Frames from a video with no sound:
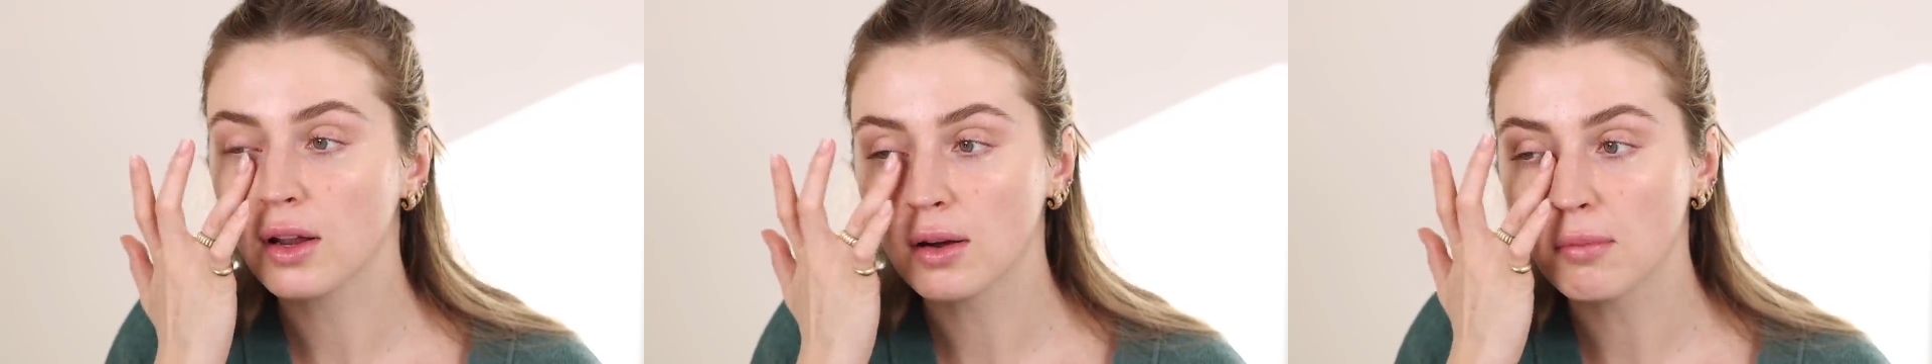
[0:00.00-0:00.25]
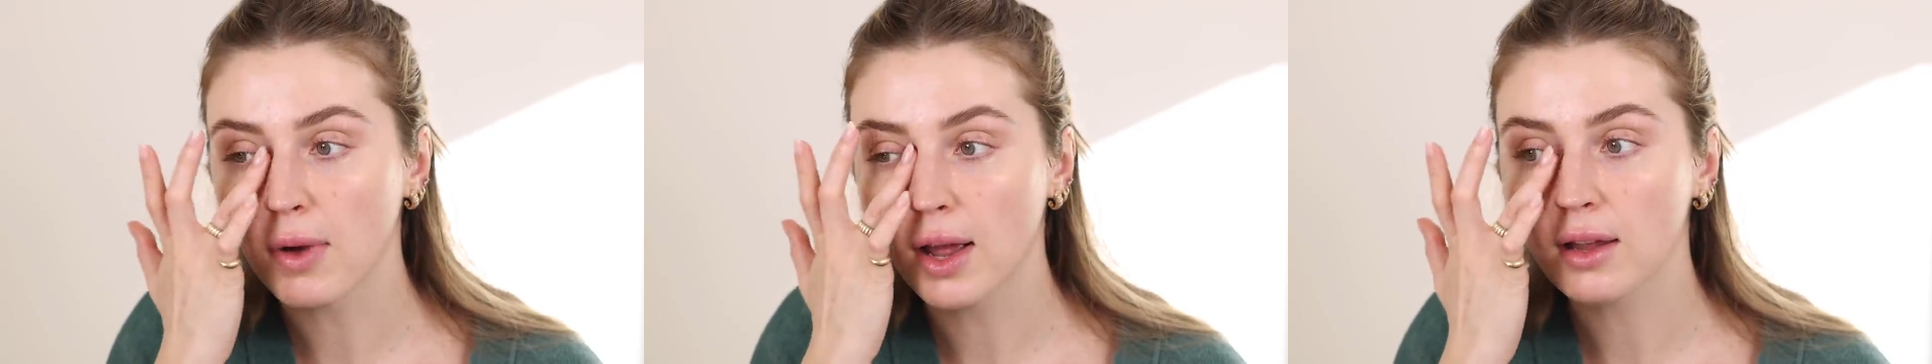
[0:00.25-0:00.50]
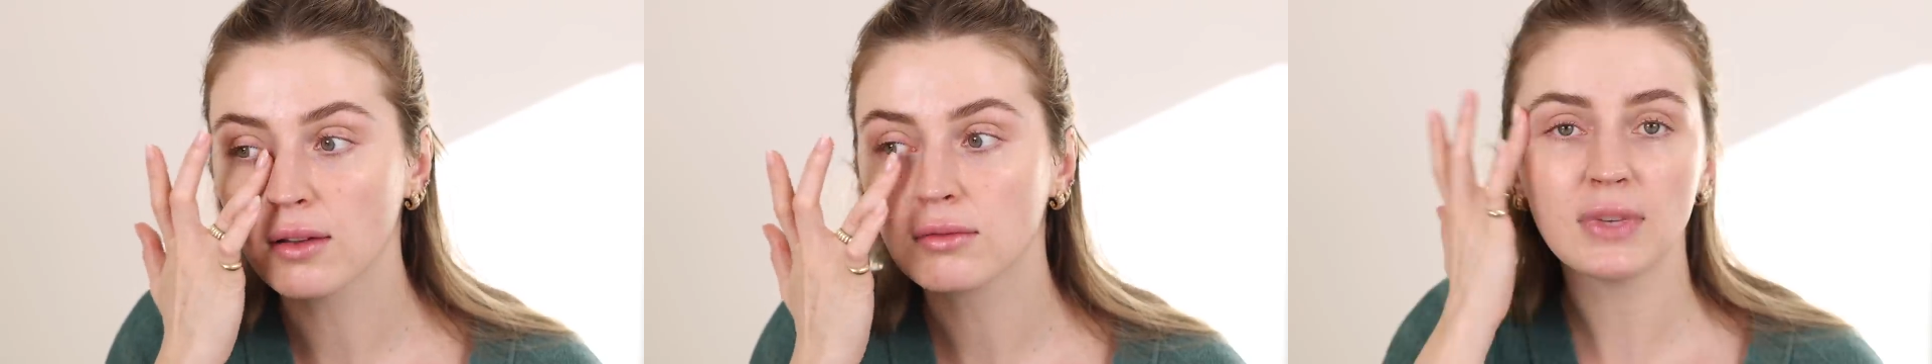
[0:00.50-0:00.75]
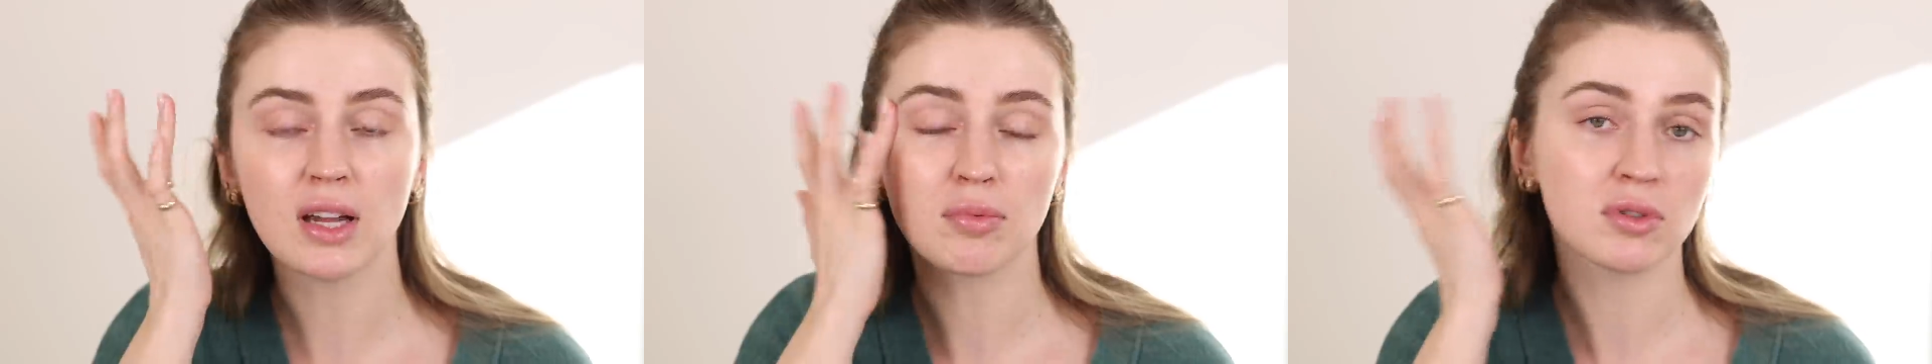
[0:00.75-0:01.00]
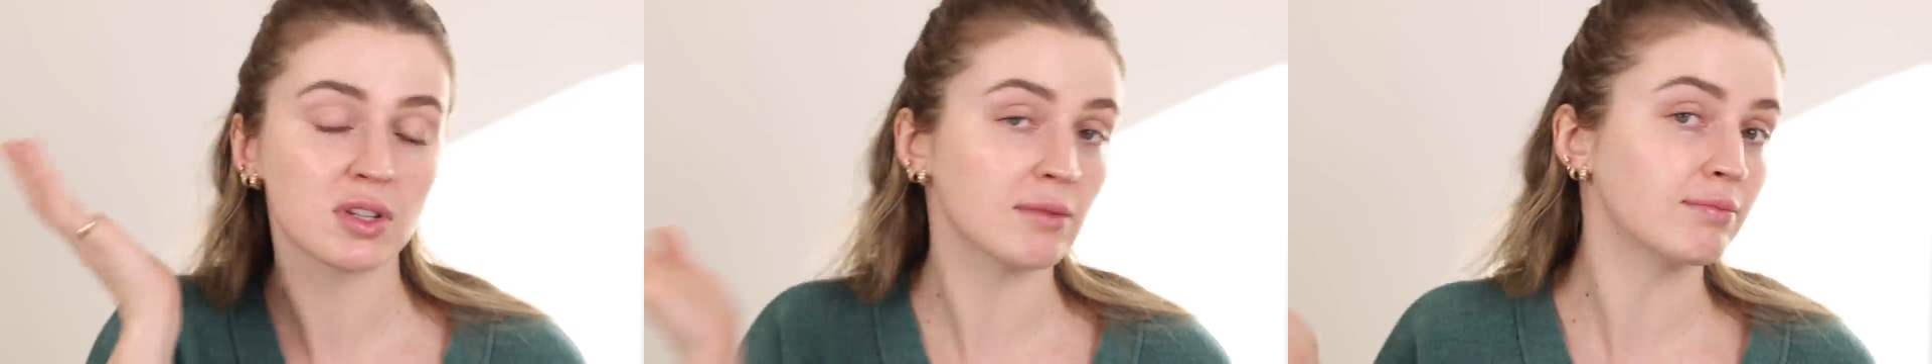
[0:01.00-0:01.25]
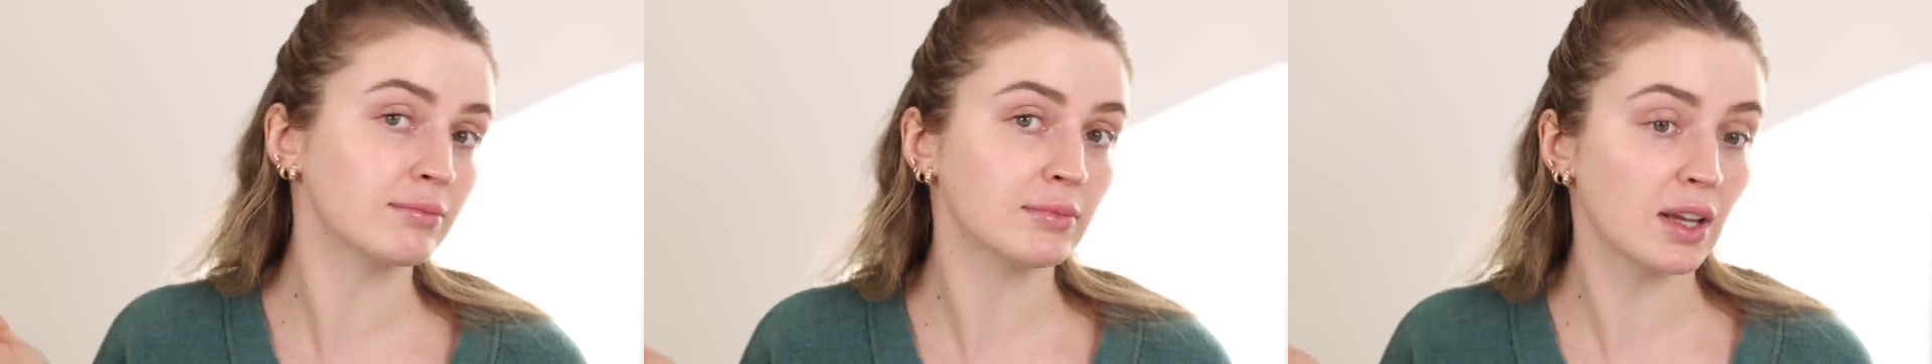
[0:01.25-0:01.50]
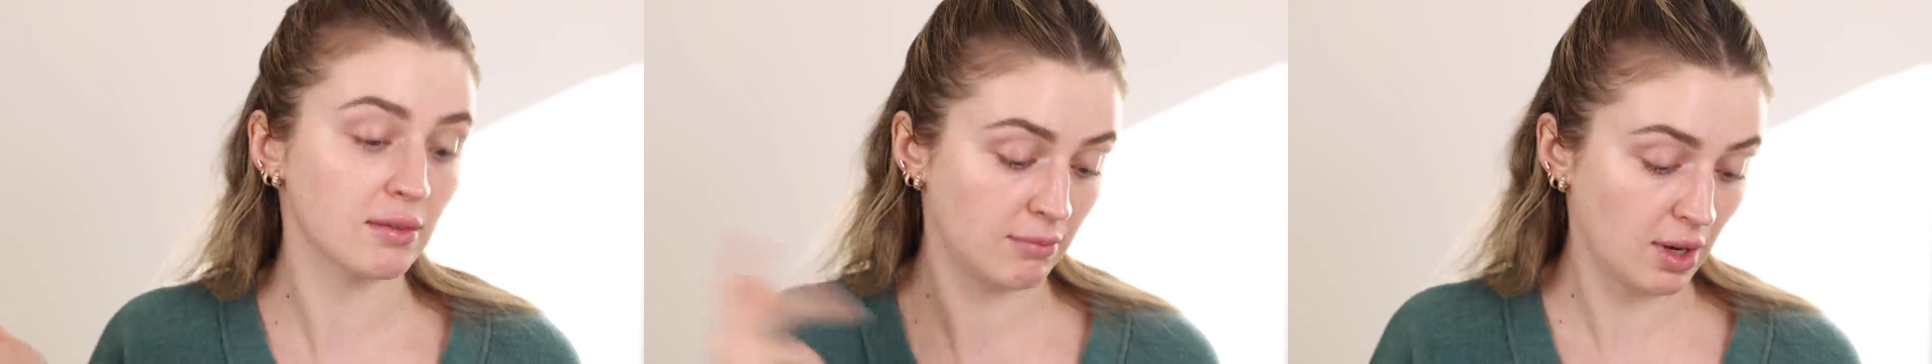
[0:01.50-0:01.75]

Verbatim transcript: in my makeup routine and,